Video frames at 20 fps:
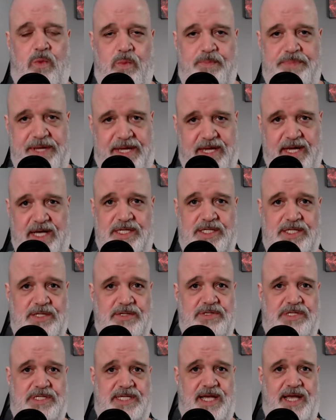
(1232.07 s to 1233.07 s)
because
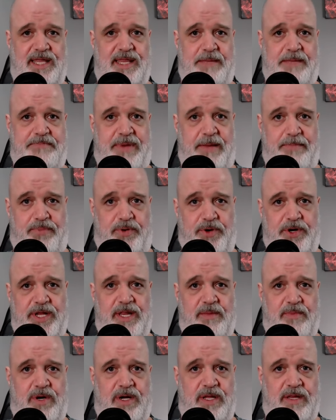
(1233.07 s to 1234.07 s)
you say that by putting
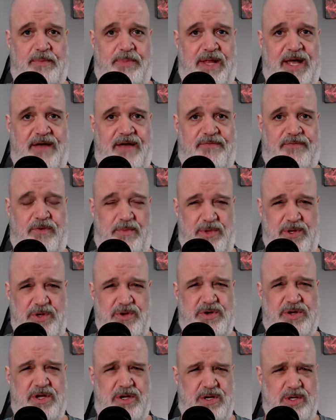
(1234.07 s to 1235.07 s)
them on the platform, you
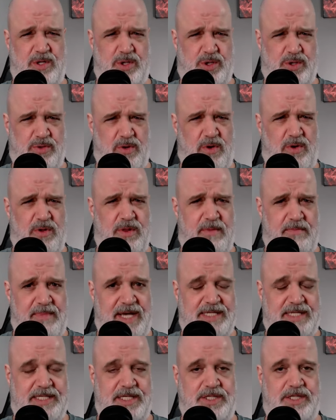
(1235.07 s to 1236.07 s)
can control the
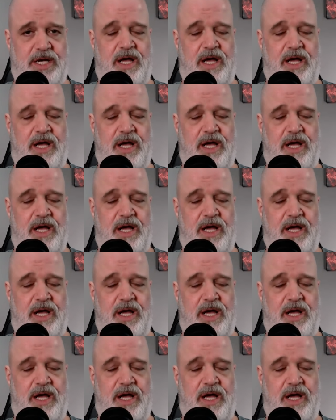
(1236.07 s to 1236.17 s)
message.